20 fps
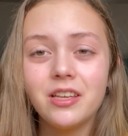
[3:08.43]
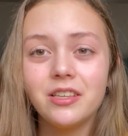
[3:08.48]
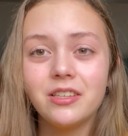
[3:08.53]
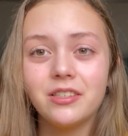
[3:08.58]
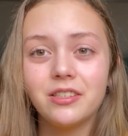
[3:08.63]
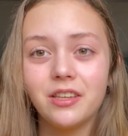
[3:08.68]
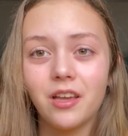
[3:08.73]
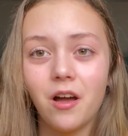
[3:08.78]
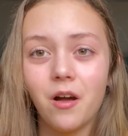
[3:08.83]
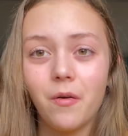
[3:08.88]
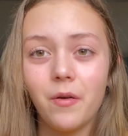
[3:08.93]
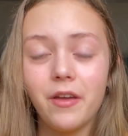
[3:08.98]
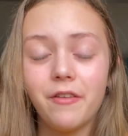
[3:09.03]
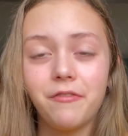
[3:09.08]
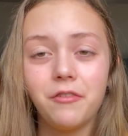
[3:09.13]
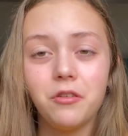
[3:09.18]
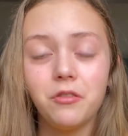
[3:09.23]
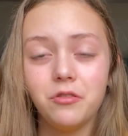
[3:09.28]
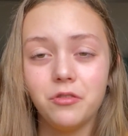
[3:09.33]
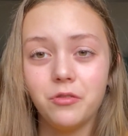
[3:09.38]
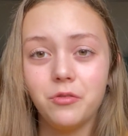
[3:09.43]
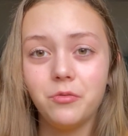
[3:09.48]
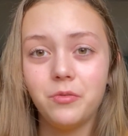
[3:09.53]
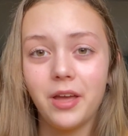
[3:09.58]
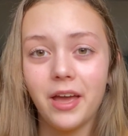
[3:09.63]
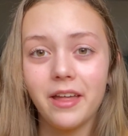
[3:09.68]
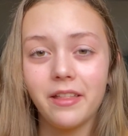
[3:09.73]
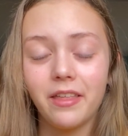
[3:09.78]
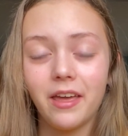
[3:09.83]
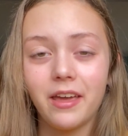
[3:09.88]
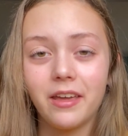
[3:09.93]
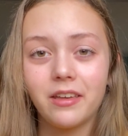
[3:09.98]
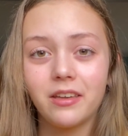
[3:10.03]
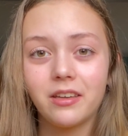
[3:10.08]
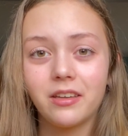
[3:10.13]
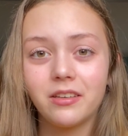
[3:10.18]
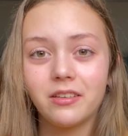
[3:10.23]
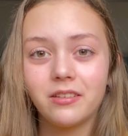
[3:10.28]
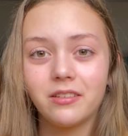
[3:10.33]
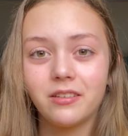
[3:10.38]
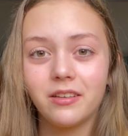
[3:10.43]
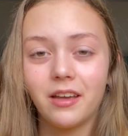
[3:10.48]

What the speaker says: So if you do get like